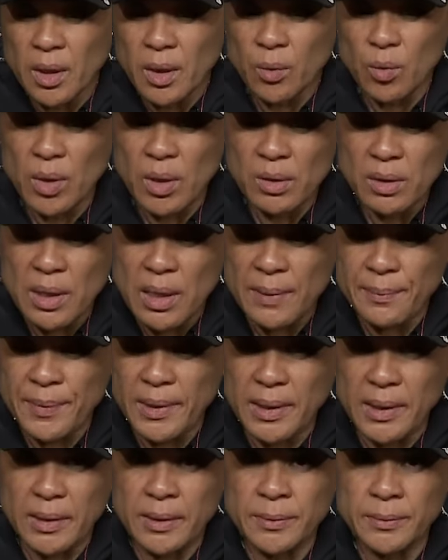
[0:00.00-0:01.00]
Well, I
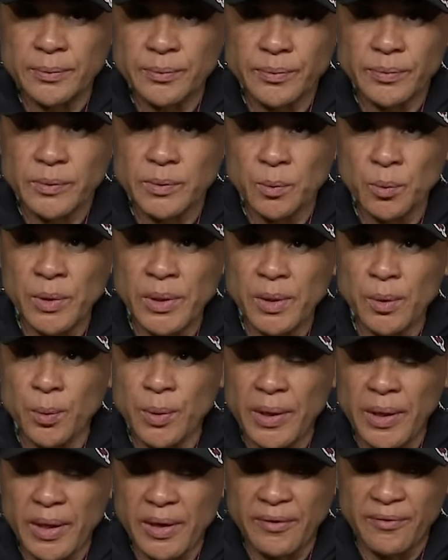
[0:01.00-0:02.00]
mean,
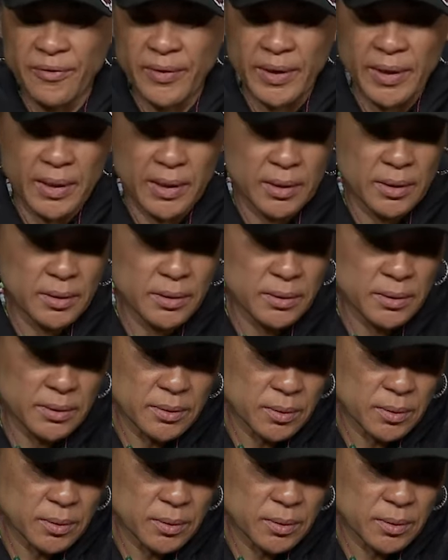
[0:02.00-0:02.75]
we have a